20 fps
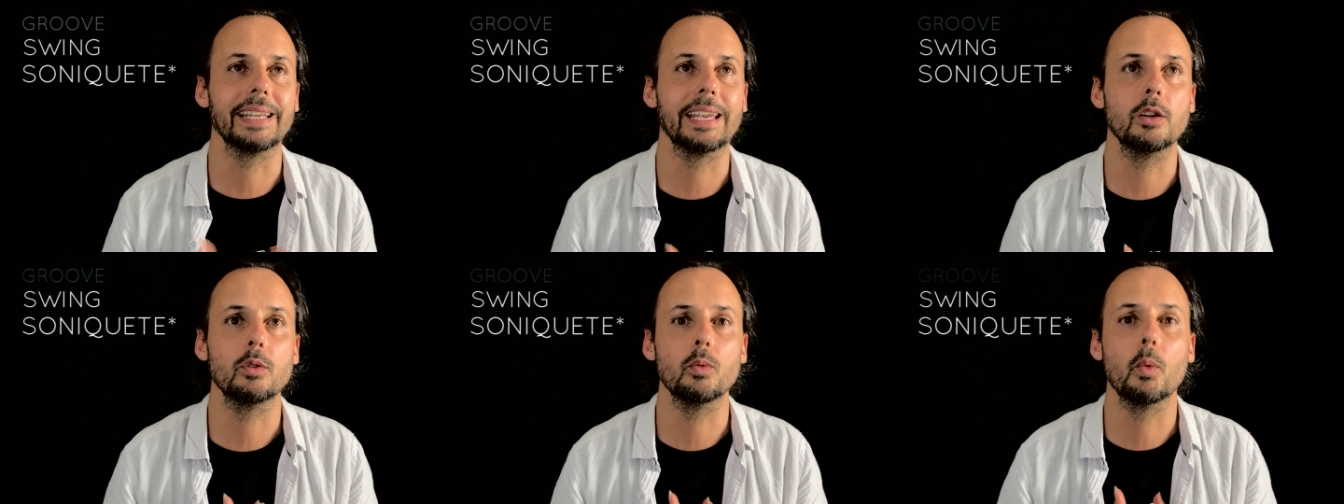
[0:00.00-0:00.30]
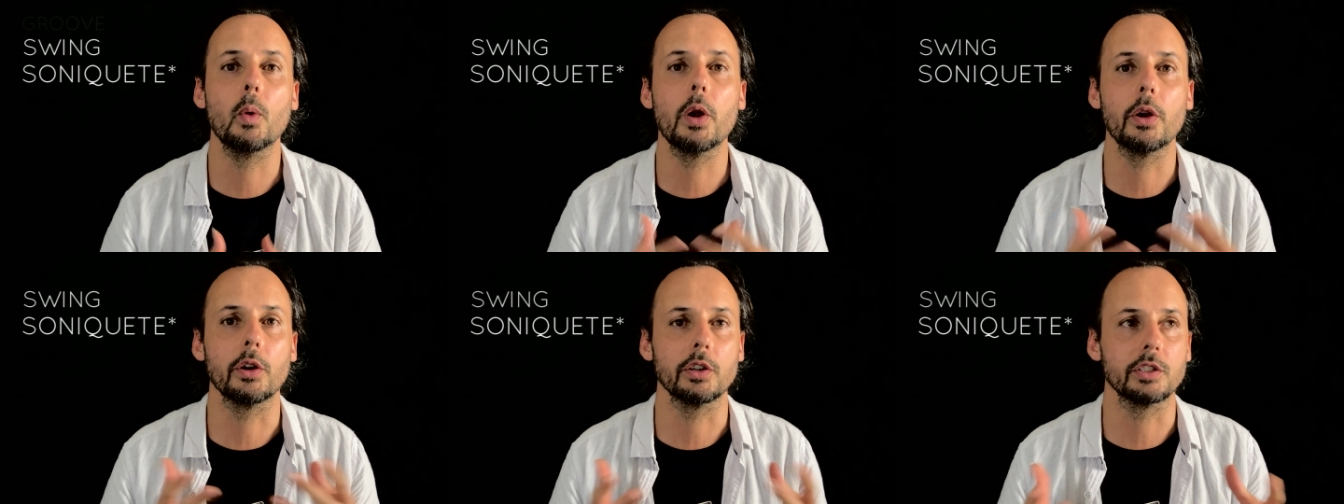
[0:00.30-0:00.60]
in
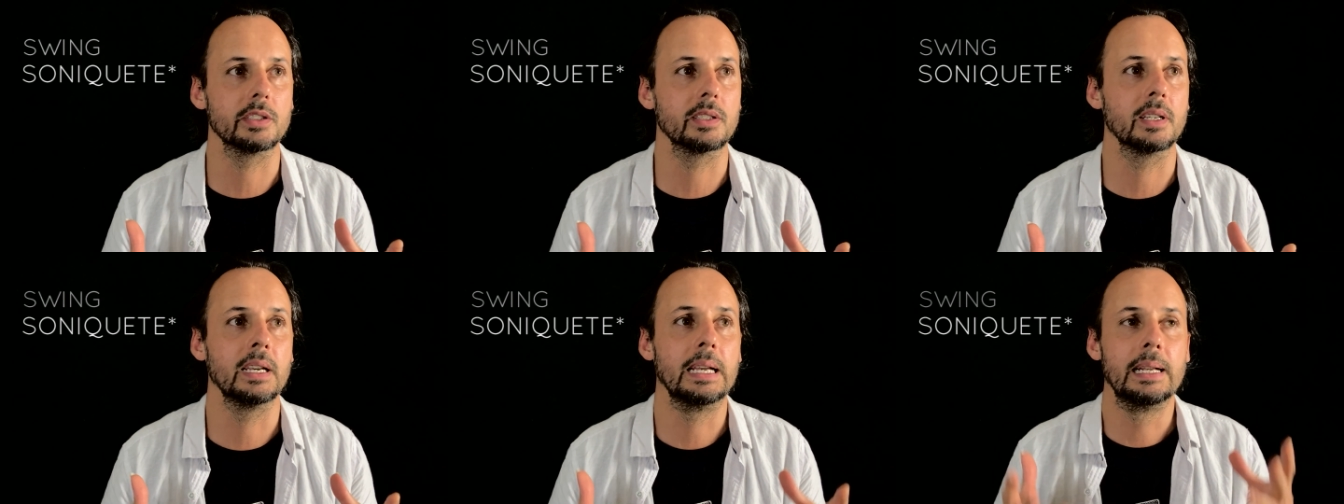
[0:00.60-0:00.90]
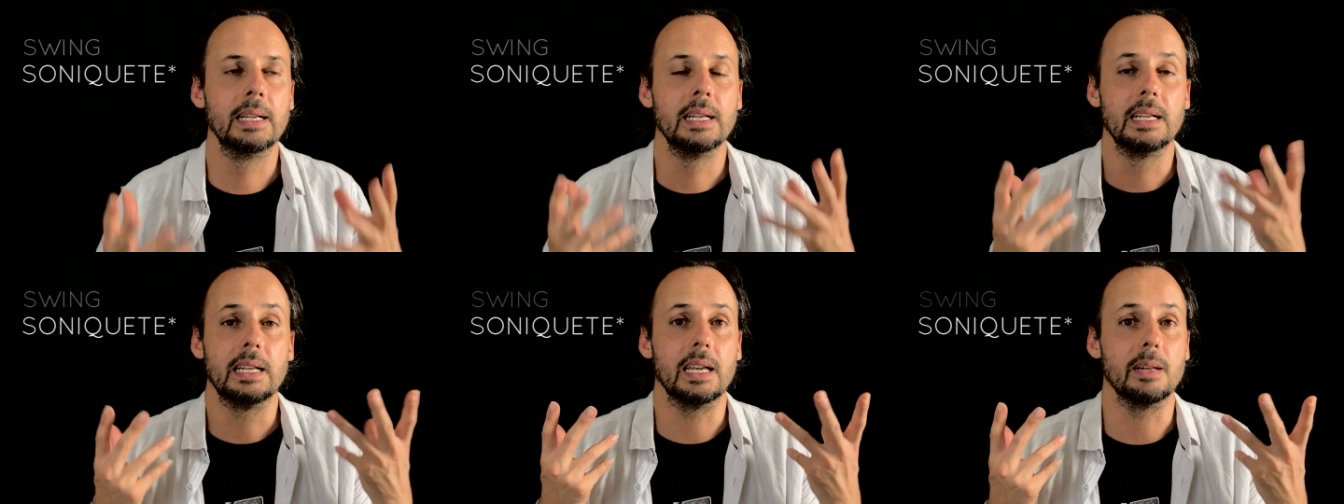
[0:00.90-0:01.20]
words,
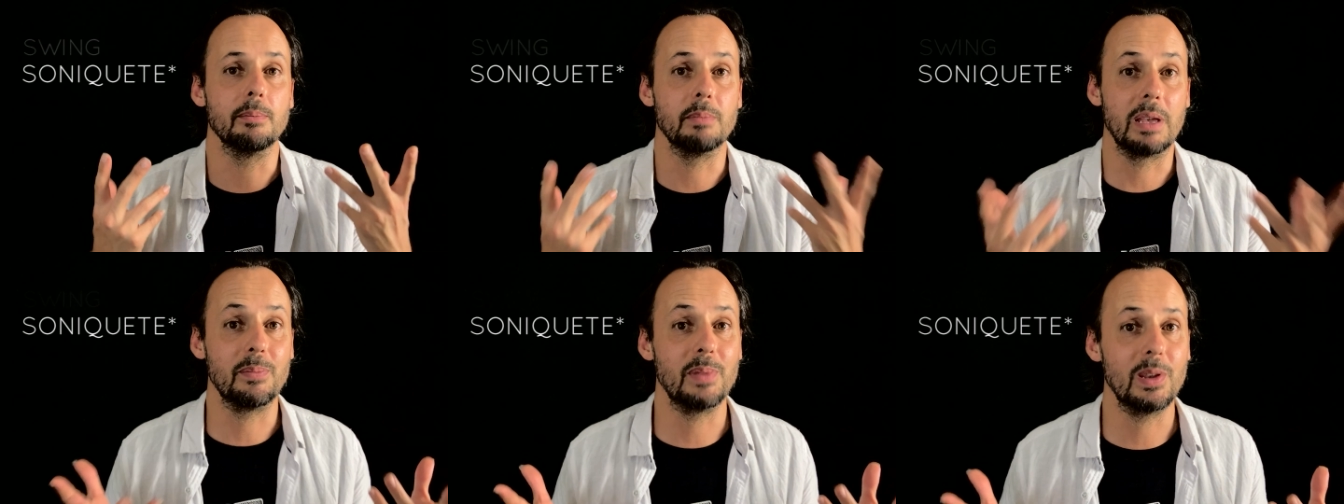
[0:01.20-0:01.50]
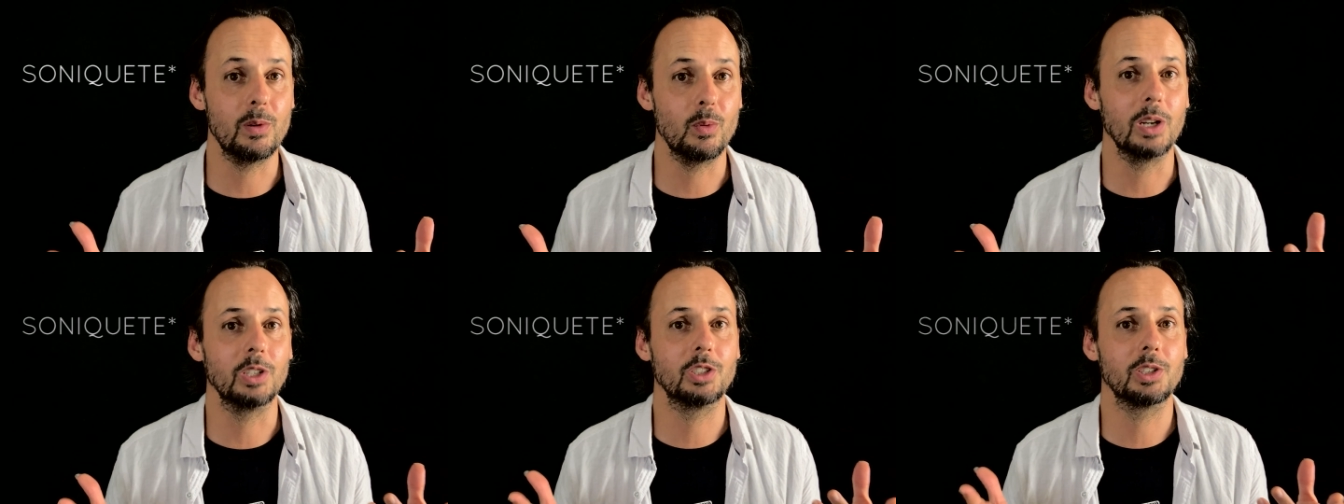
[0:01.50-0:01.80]
and maybe
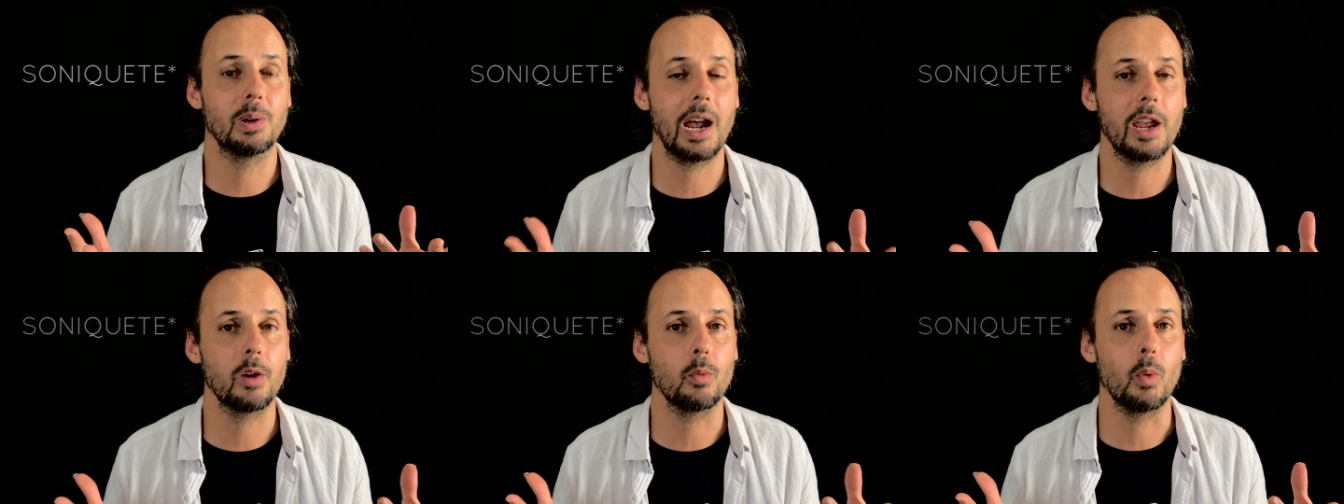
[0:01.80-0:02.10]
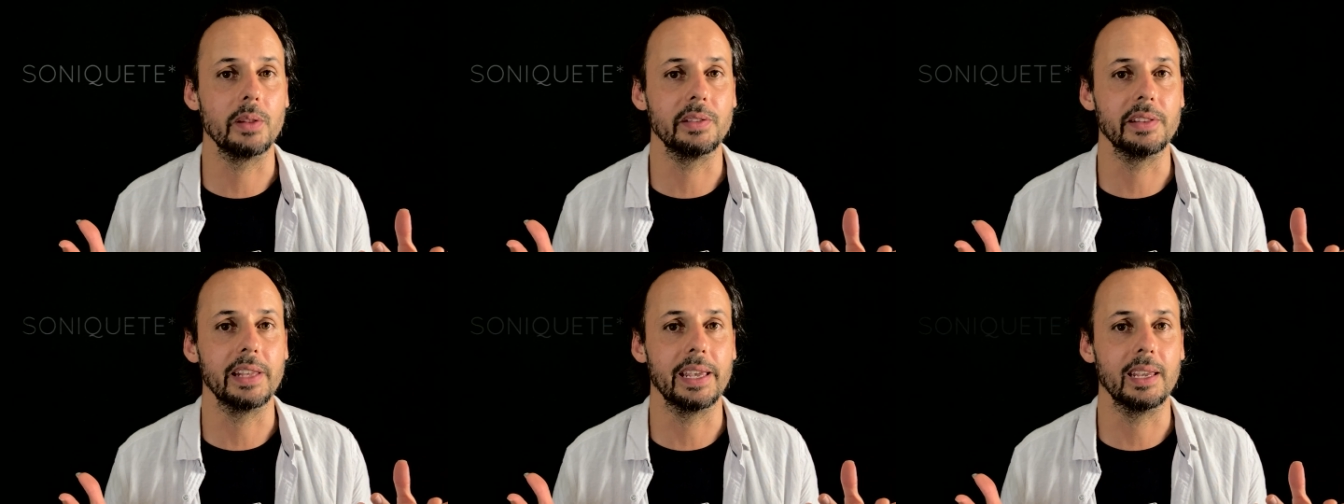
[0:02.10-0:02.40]
we'll try
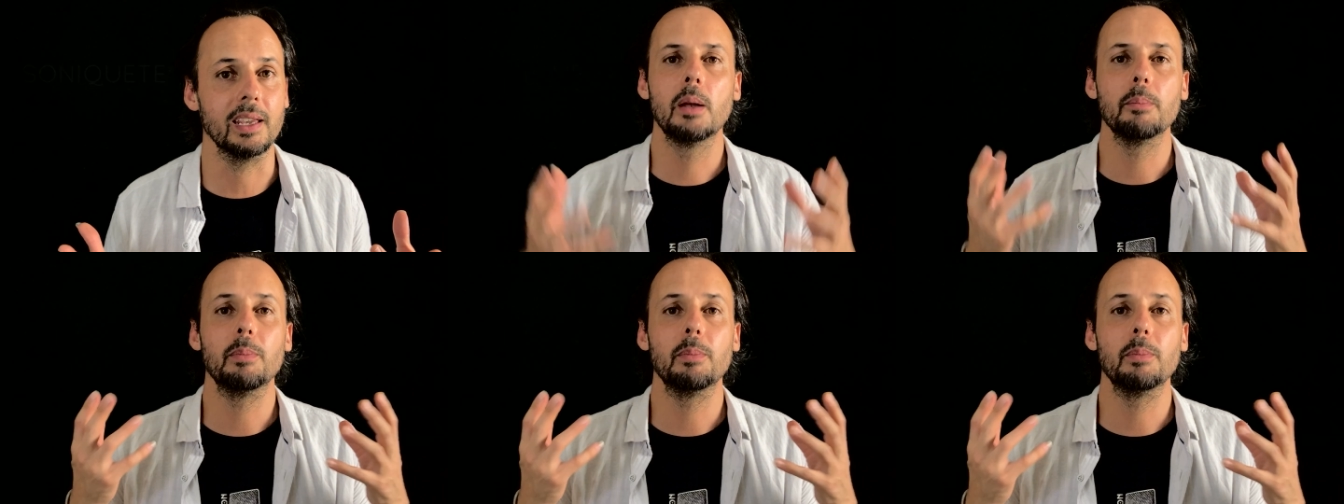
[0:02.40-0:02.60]
one day.